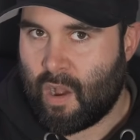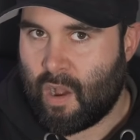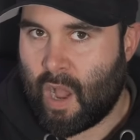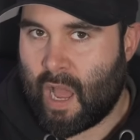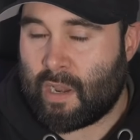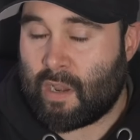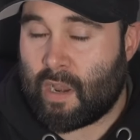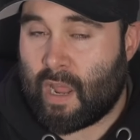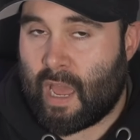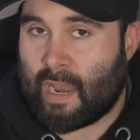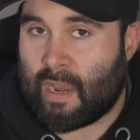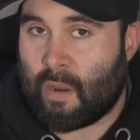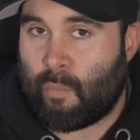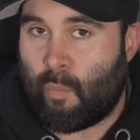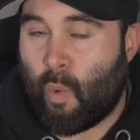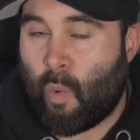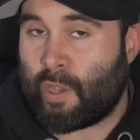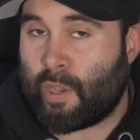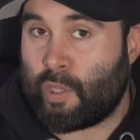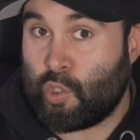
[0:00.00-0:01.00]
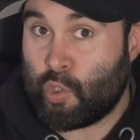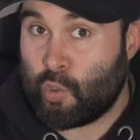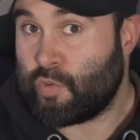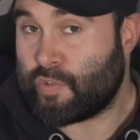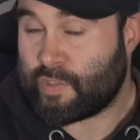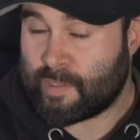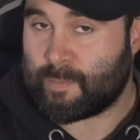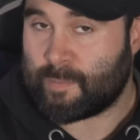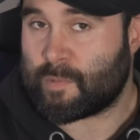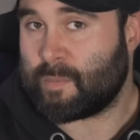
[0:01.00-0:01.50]
and why you
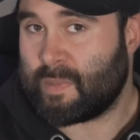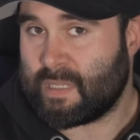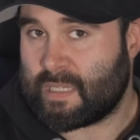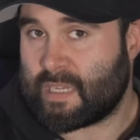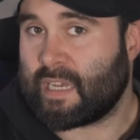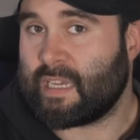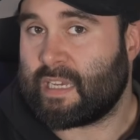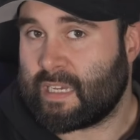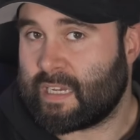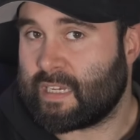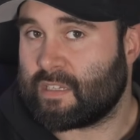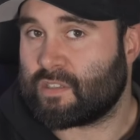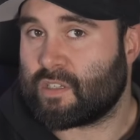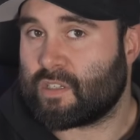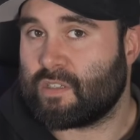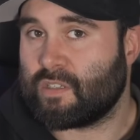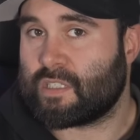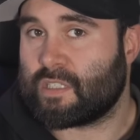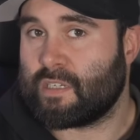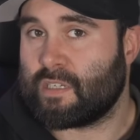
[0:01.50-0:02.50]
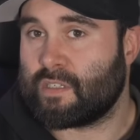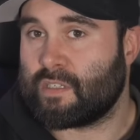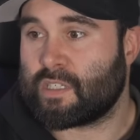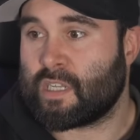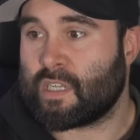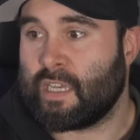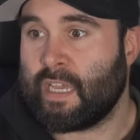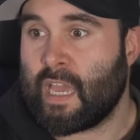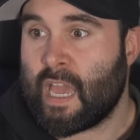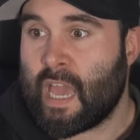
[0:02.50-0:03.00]
seem to be taking it so
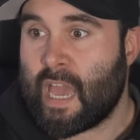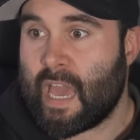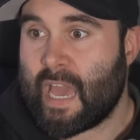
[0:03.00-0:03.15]
seriously